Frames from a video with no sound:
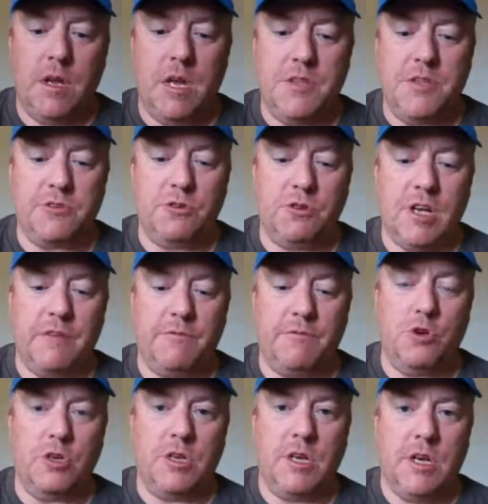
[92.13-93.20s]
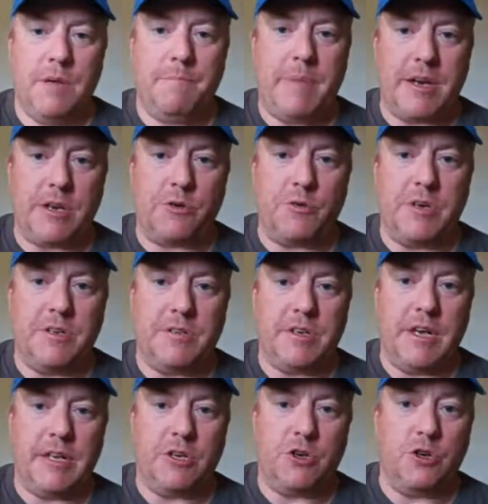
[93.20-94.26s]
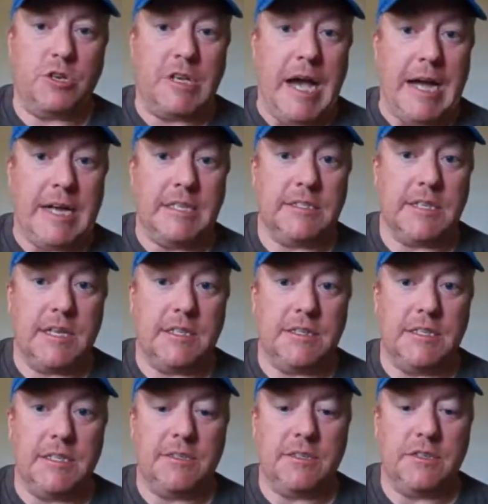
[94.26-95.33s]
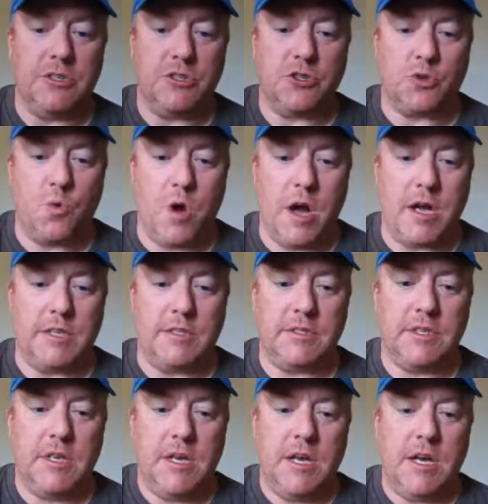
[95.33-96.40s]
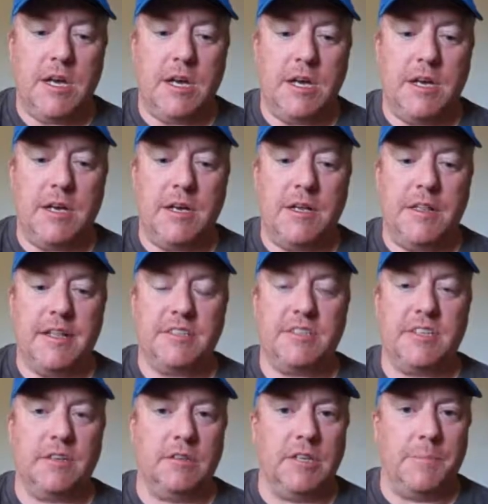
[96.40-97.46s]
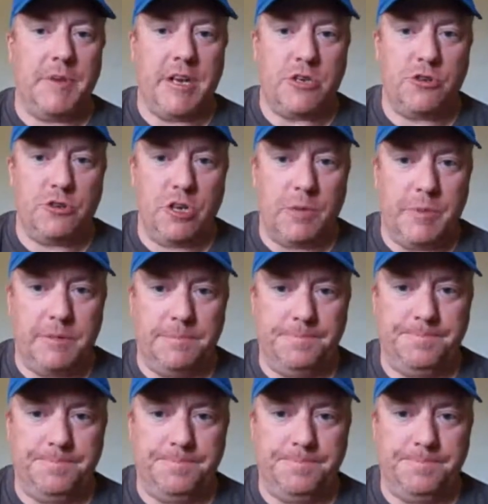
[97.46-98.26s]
They still have good pedigrees and good guys on these squads. That single elimination tournament,